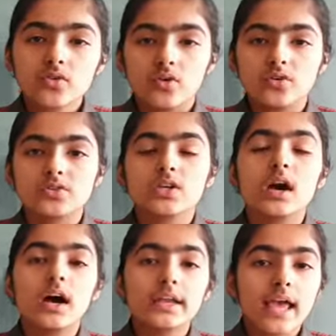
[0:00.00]
gorge.
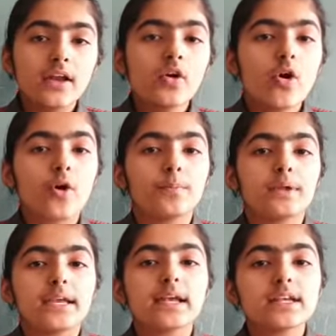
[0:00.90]
A narrow
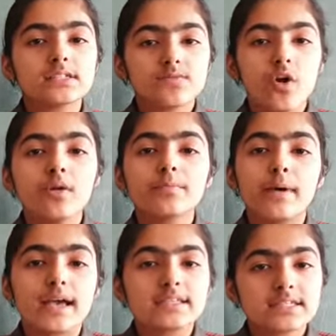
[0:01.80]
opening is formed
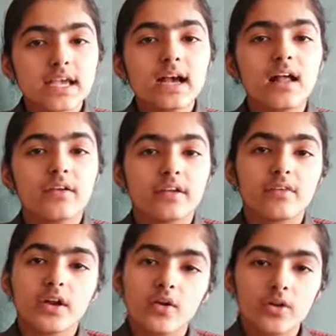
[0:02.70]
by a single
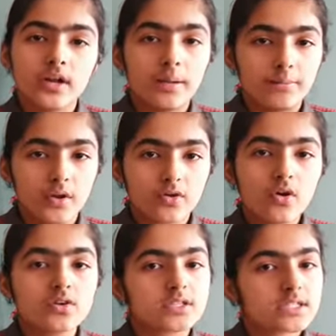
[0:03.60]
river on upper
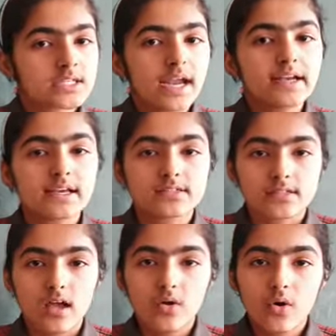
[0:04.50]
gorge, that is
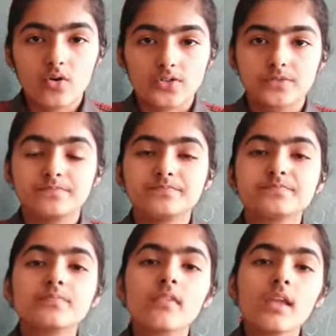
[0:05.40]
the gorge.
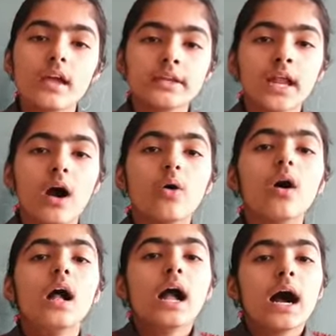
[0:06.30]

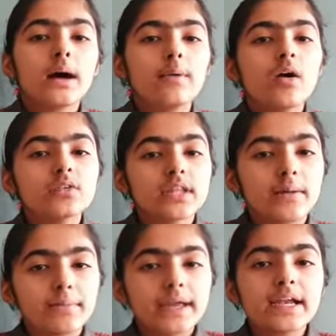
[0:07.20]
Now about
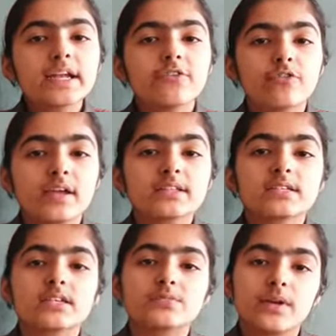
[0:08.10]
the main
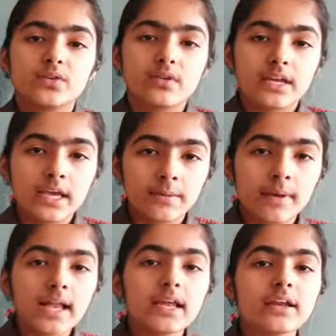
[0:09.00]
differences between
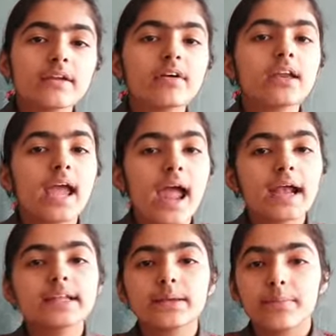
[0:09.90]
Himalayan river
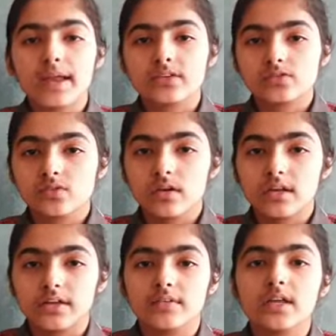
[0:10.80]
and the Peninsular
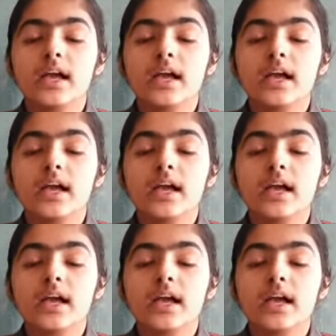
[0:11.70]
river.